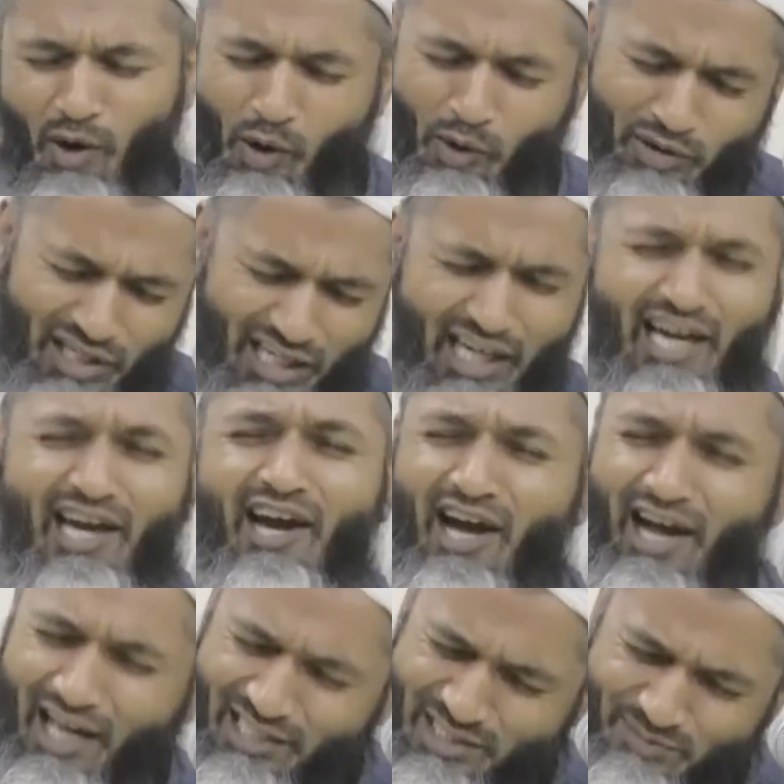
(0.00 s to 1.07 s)
Oh, it
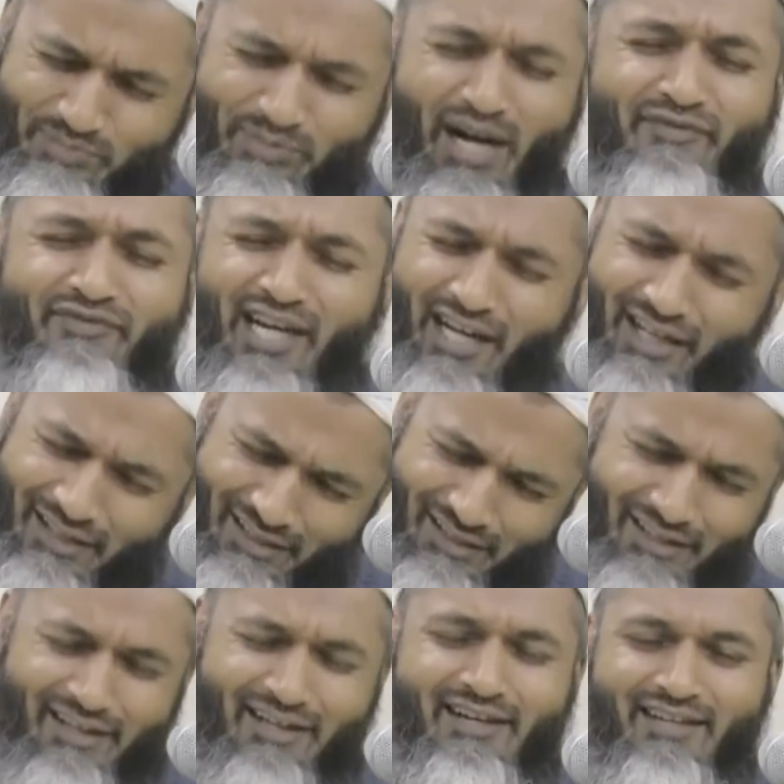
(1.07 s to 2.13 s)
hurts, brother.
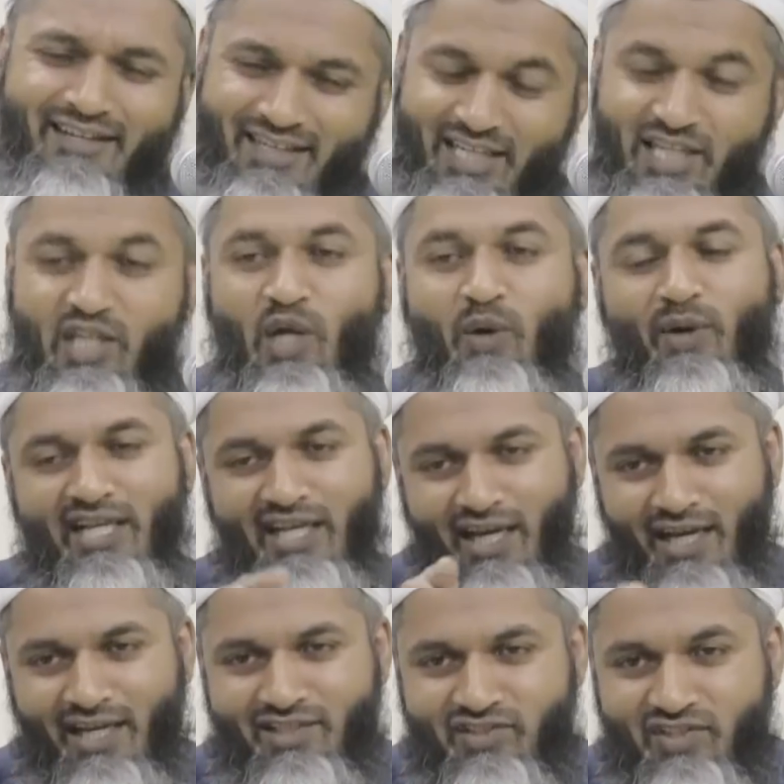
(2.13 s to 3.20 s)
You know when it
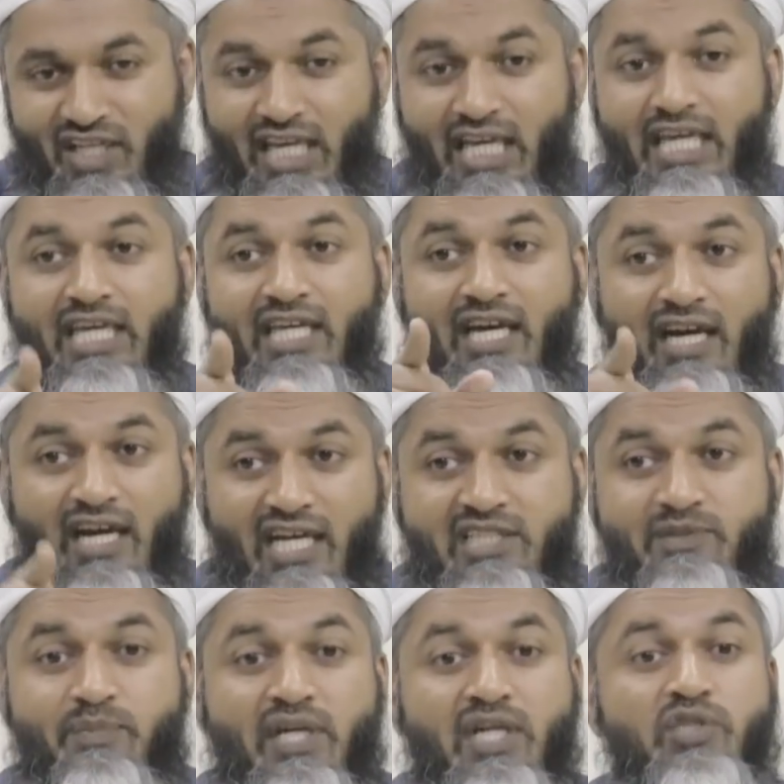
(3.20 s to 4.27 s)
hurts? It
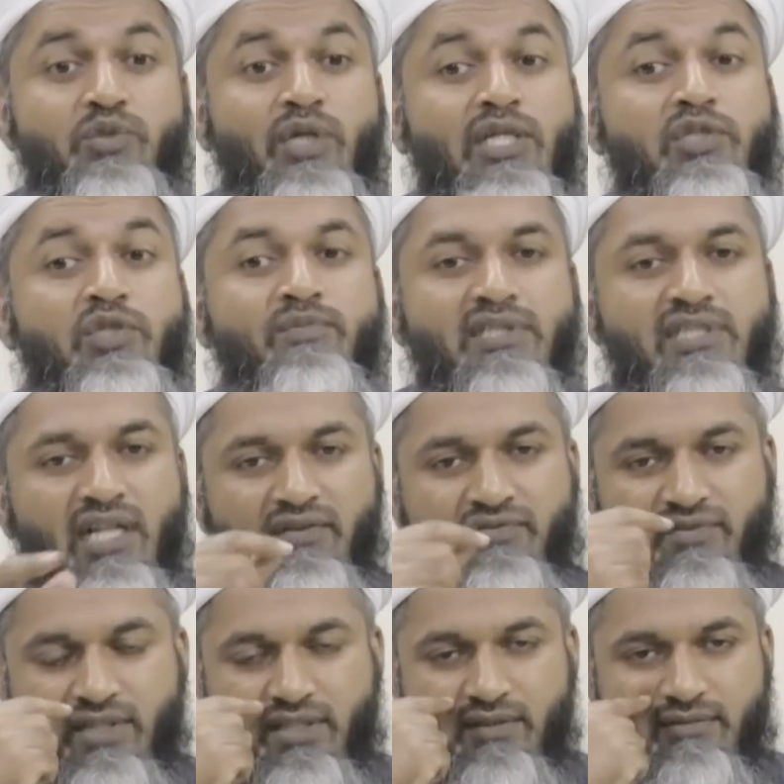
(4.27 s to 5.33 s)
hurts because you have too much
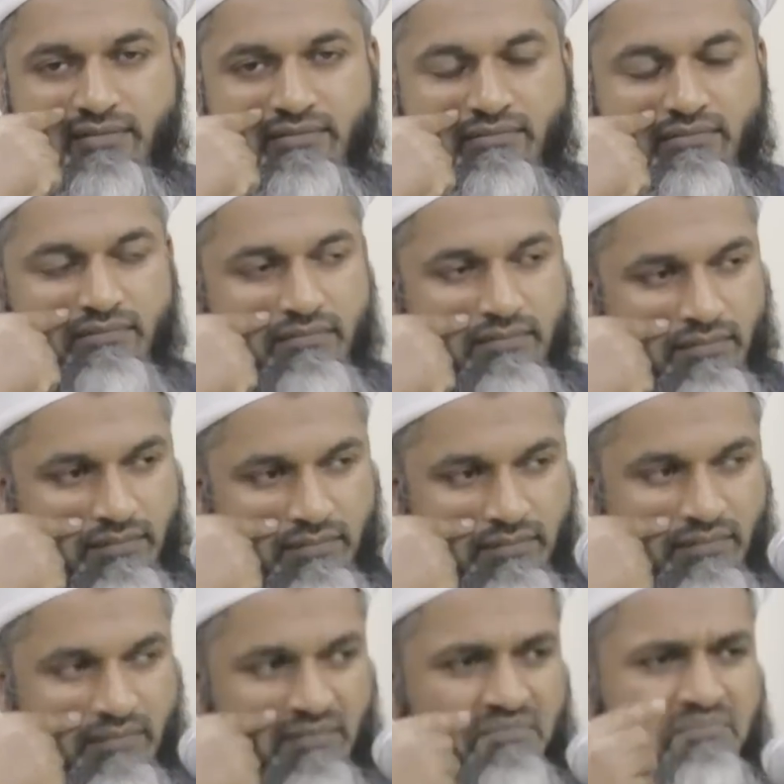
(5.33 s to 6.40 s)
love for it.
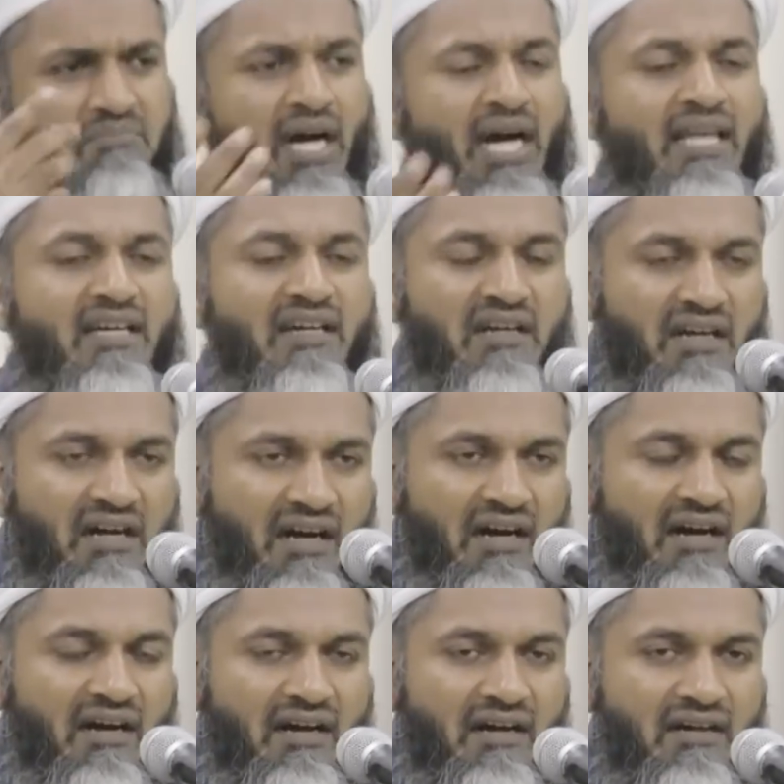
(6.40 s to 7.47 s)
Buy a
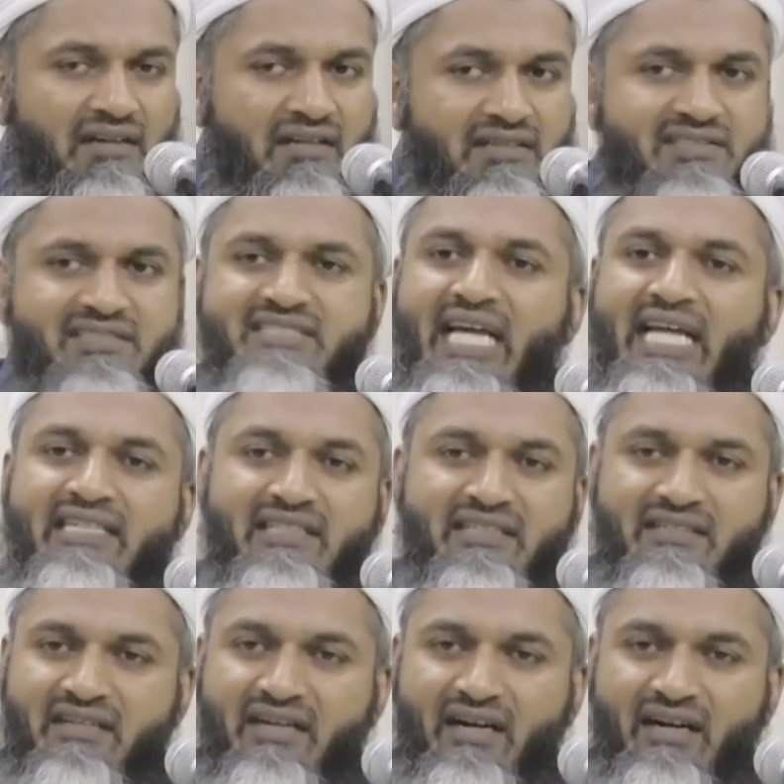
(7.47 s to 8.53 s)
car,
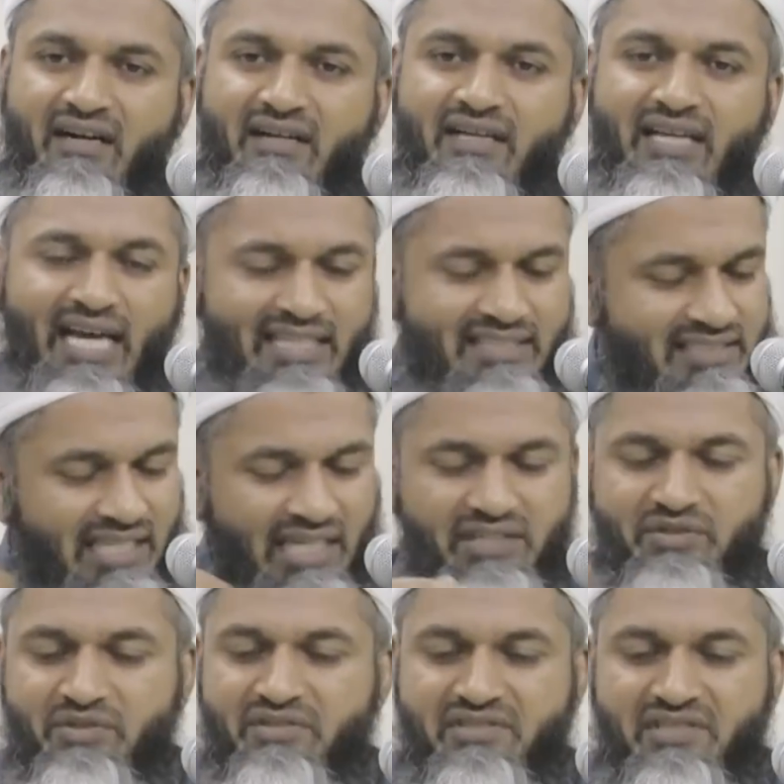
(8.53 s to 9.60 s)
standard car, and say
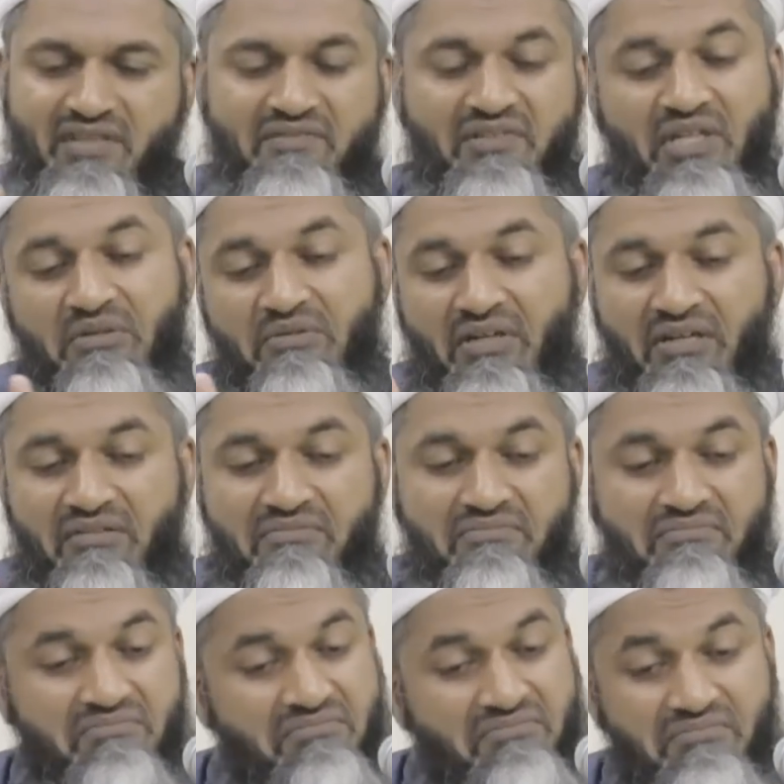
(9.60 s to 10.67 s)
to yourself, you know what?
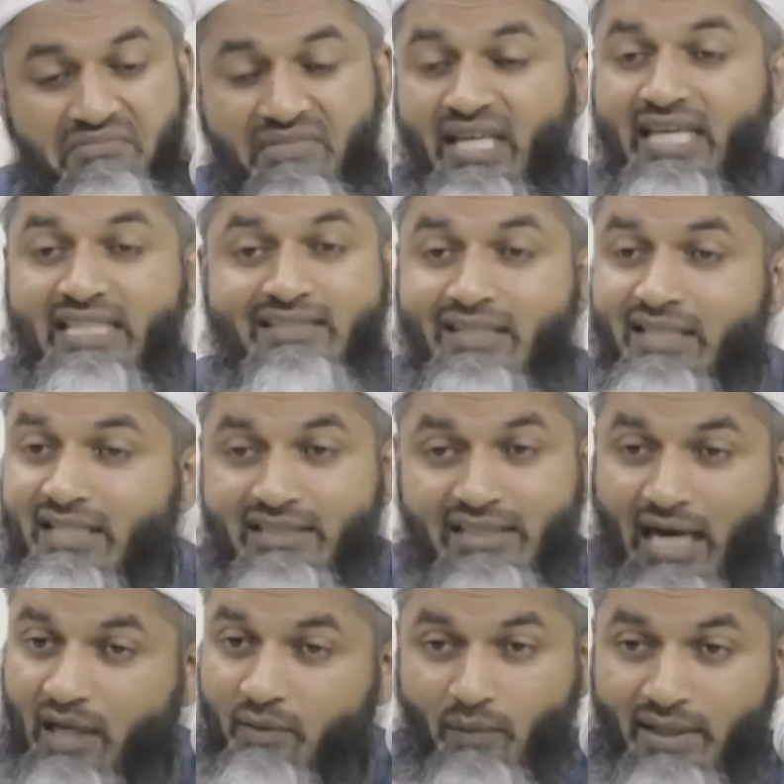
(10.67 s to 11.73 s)
It's going to
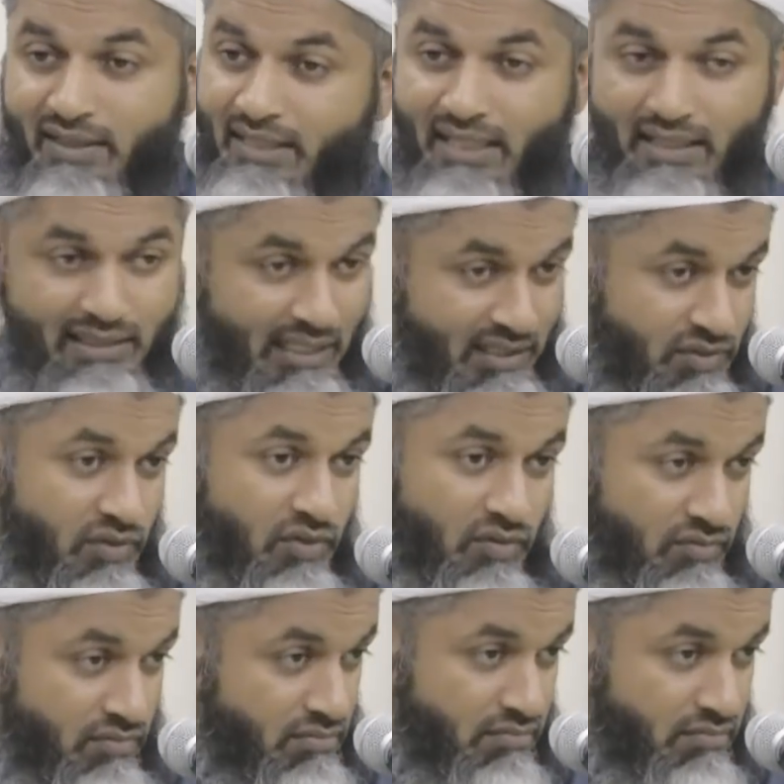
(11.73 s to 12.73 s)
die one day, yes or no?